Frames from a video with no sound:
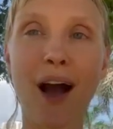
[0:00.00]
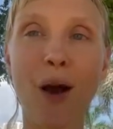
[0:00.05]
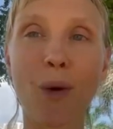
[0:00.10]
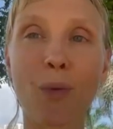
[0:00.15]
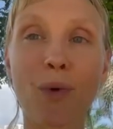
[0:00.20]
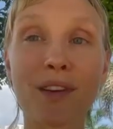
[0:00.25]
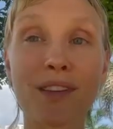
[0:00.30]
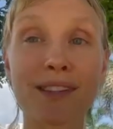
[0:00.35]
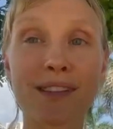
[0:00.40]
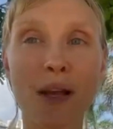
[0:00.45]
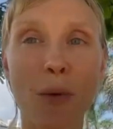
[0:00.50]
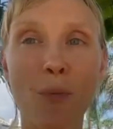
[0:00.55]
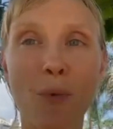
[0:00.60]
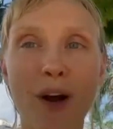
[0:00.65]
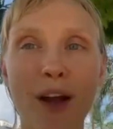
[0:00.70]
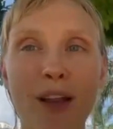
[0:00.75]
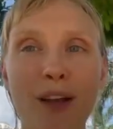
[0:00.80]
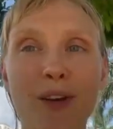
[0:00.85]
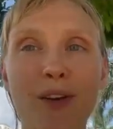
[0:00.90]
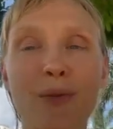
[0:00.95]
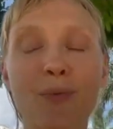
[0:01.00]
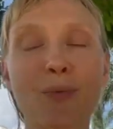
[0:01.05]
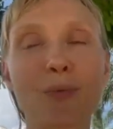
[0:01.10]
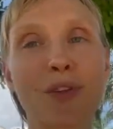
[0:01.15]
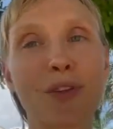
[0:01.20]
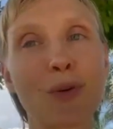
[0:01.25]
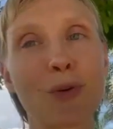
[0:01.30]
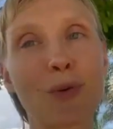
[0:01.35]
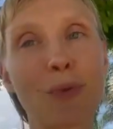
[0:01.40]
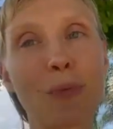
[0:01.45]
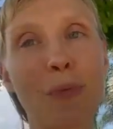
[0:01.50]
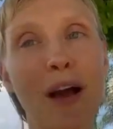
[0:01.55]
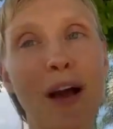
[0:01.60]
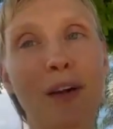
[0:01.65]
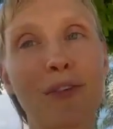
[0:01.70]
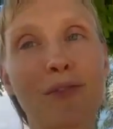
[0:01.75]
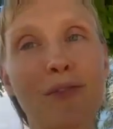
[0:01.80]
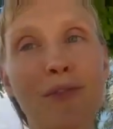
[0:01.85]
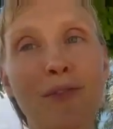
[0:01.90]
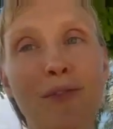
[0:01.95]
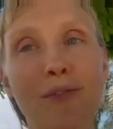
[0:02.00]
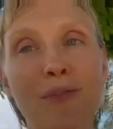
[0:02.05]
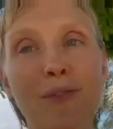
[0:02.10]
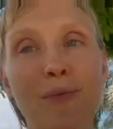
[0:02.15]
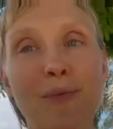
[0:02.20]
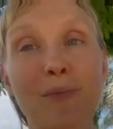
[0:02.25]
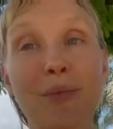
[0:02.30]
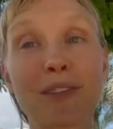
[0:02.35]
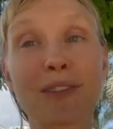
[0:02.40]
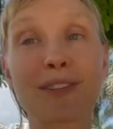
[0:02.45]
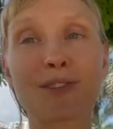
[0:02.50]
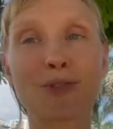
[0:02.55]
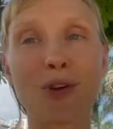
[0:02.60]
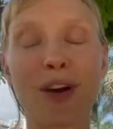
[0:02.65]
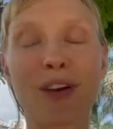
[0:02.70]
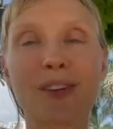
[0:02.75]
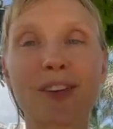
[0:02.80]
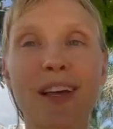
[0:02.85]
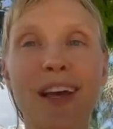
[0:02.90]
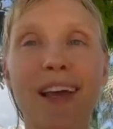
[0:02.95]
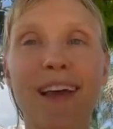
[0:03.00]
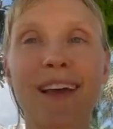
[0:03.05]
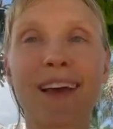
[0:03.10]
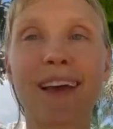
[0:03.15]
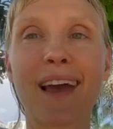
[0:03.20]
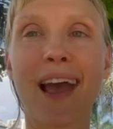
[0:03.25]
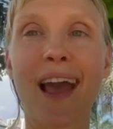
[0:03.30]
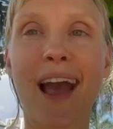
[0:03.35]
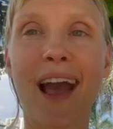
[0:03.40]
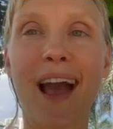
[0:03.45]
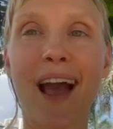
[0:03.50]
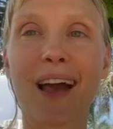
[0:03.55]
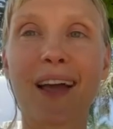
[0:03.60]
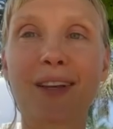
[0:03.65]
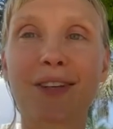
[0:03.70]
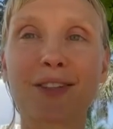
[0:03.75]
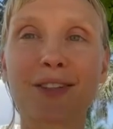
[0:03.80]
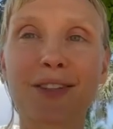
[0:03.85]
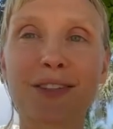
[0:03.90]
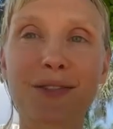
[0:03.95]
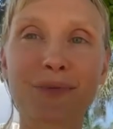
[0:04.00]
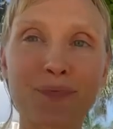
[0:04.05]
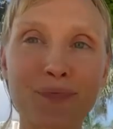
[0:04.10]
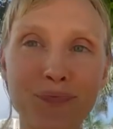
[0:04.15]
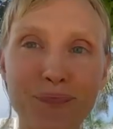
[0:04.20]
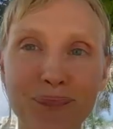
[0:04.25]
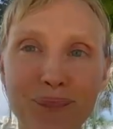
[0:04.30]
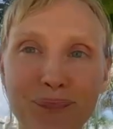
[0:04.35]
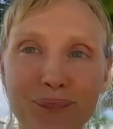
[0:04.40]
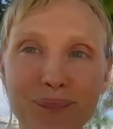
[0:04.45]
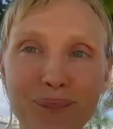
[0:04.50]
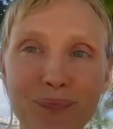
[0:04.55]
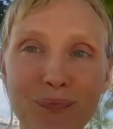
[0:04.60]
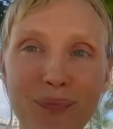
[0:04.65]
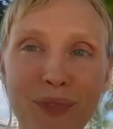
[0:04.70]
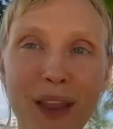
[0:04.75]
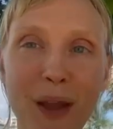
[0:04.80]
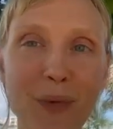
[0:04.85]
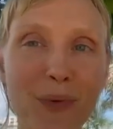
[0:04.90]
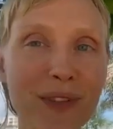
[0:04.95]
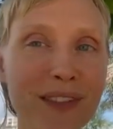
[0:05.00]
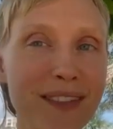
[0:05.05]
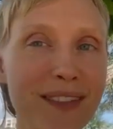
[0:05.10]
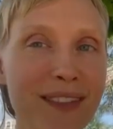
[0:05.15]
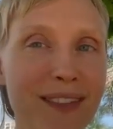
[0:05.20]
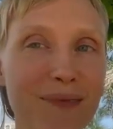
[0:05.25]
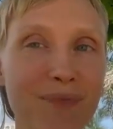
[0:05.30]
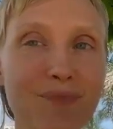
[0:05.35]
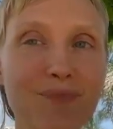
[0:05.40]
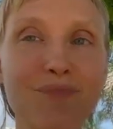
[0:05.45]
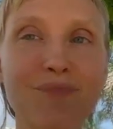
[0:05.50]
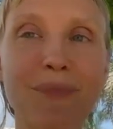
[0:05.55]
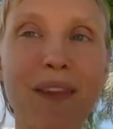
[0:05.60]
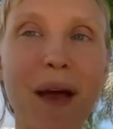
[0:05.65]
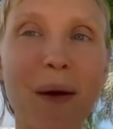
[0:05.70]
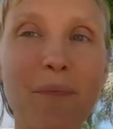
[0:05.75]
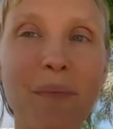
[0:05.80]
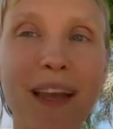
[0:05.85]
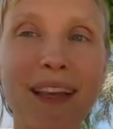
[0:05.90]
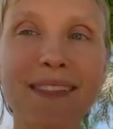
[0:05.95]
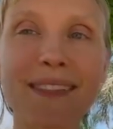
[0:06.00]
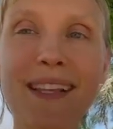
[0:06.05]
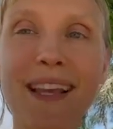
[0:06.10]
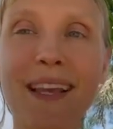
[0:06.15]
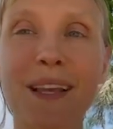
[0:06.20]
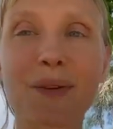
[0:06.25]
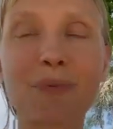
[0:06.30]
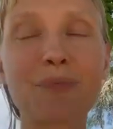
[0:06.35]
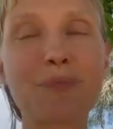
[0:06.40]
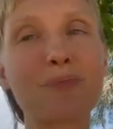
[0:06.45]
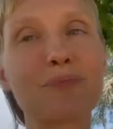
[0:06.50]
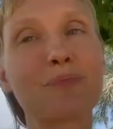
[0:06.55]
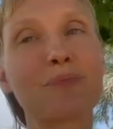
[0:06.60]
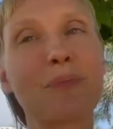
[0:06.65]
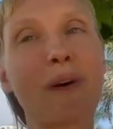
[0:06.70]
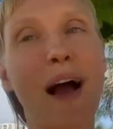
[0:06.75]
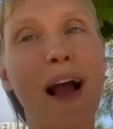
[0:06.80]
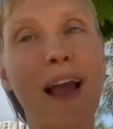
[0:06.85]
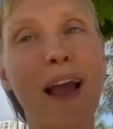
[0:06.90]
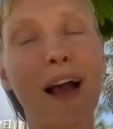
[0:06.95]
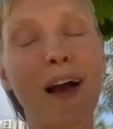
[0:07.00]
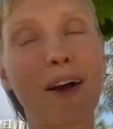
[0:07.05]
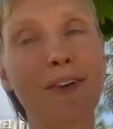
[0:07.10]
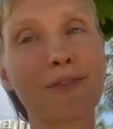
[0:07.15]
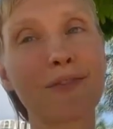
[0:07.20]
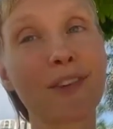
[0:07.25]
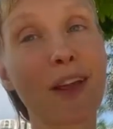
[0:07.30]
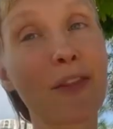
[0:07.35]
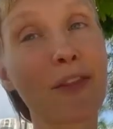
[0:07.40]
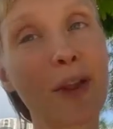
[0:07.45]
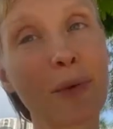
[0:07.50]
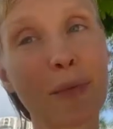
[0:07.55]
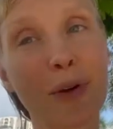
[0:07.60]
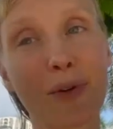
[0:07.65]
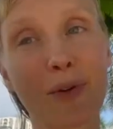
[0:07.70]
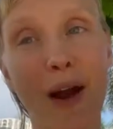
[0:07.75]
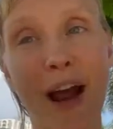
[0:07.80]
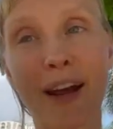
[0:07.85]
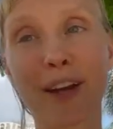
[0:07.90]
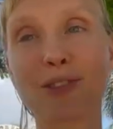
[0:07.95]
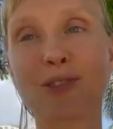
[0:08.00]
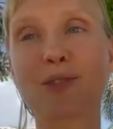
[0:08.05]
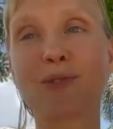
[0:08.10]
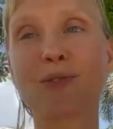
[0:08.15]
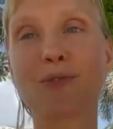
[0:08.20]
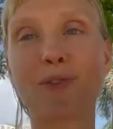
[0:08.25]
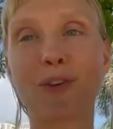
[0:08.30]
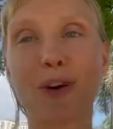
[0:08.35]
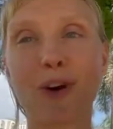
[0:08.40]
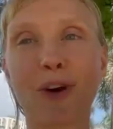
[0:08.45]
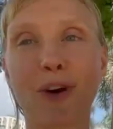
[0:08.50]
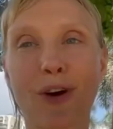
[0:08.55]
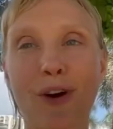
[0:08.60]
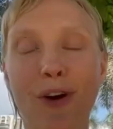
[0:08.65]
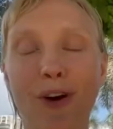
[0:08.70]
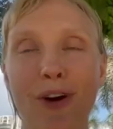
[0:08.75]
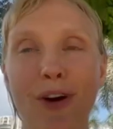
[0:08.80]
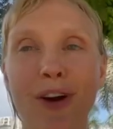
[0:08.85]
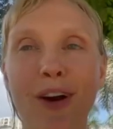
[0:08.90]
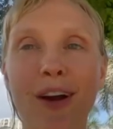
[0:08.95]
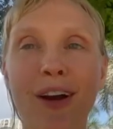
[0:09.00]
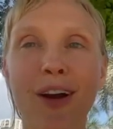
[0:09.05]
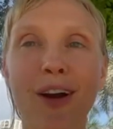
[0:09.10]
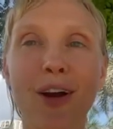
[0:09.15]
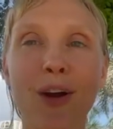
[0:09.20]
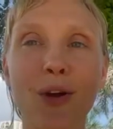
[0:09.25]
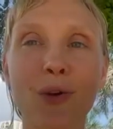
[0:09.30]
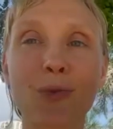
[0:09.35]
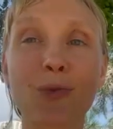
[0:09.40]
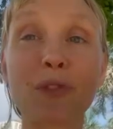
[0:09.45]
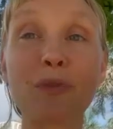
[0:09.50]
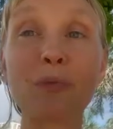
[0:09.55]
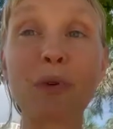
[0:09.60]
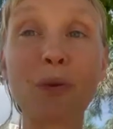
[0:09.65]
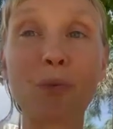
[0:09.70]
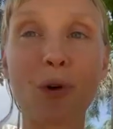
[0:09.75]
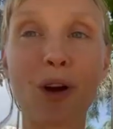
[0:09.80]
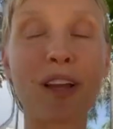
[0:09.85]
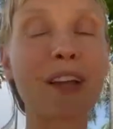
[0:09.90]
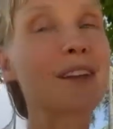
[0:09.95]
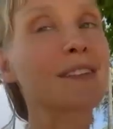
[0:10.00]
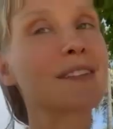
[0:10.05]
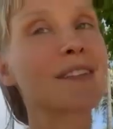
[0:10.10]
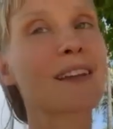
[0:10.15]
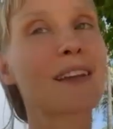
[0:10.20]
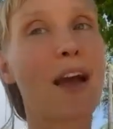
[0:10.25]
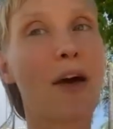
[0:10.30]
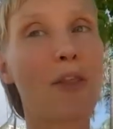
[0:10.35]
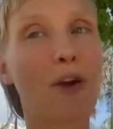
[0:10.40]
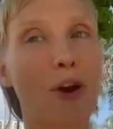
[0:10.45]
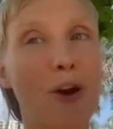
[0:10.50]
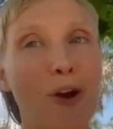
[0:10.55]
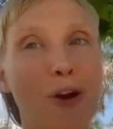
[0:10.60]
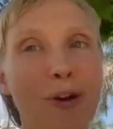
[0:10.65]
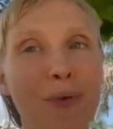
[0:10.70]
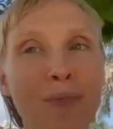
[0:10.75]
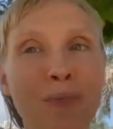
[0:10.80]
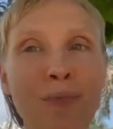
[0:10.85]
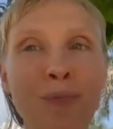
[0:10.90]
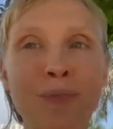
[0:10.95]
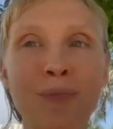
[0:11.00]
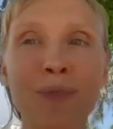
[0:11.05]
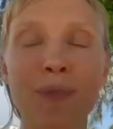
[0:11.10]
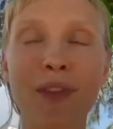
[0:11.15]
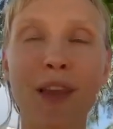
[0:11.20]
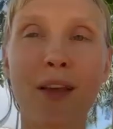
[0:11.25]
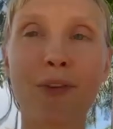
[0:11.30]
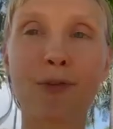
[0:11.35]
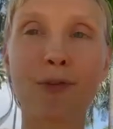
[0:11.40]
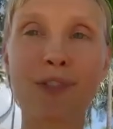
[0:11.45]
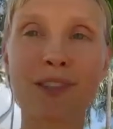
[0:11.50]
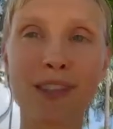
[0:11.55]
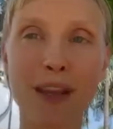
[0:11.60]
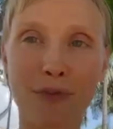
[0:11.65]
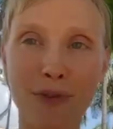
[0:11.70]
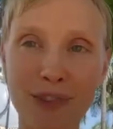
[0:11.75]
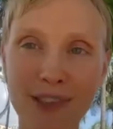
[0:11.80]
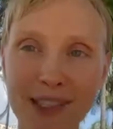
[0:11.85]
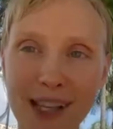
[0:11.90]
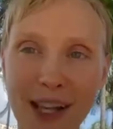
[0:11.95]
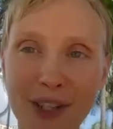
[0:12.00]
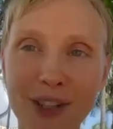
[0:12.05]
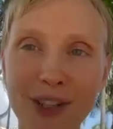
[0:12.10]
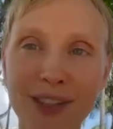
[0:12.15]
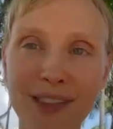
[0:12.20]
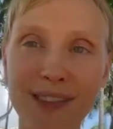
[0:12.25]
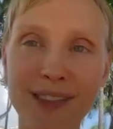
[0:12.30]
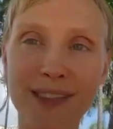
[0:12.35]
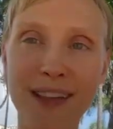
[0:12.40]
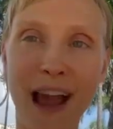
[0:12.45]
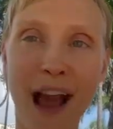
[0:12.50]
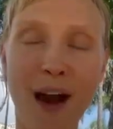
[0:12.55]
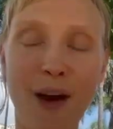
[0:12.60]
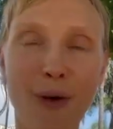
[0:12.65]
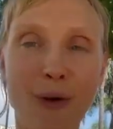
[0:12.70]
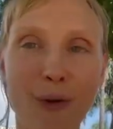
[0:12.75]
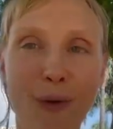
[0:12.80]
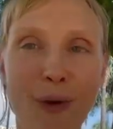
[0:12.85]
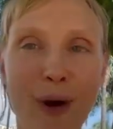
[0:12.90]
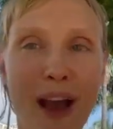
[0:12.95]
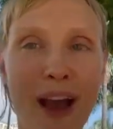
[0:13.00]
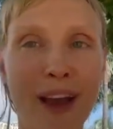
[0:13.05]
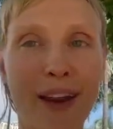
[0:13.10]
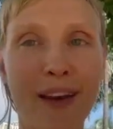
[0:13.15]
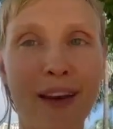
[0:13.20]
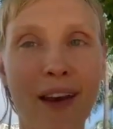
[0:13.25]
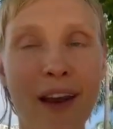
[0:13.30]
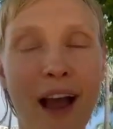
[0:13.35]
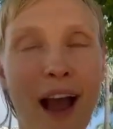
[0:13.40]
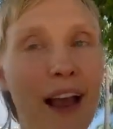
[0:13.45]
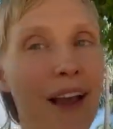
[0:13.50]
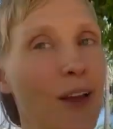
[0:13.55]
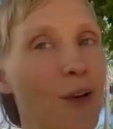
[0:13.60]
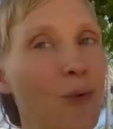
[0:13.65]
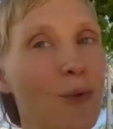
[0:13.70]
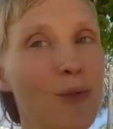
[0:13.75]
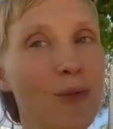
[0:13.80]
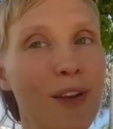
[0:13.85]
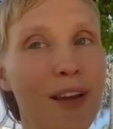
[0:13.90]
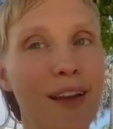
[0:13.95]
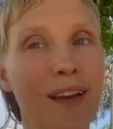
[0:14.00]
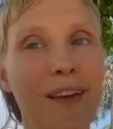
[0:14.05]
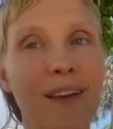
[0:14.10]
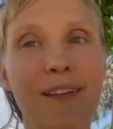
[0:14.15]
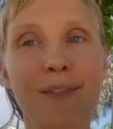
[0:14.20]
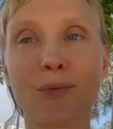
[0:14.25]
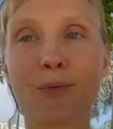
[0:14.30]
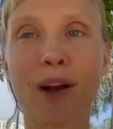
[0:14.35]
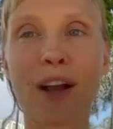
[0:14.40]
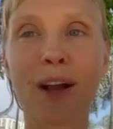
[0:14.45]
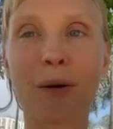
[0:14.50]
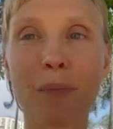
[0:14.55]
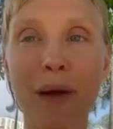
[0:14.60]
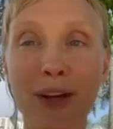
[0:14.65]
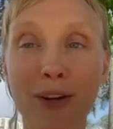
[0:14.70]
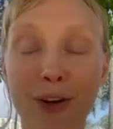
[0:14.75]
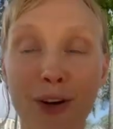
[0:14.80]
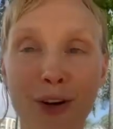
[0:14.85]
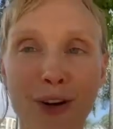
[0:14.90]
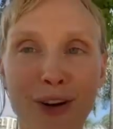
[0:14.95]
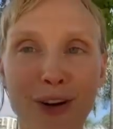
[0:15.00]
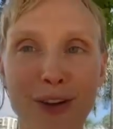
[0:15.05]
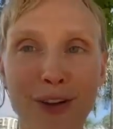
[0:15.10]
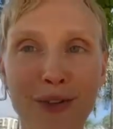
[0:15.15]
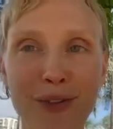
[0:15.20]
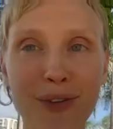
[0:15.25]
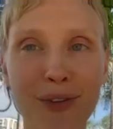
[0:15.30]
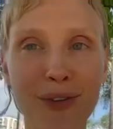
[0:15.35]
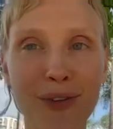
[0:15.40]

with someone with whom I've been struggling. And it was amazing. I have nothing but gratitude for her. We've been working together for several sessions now, and I can only recommend her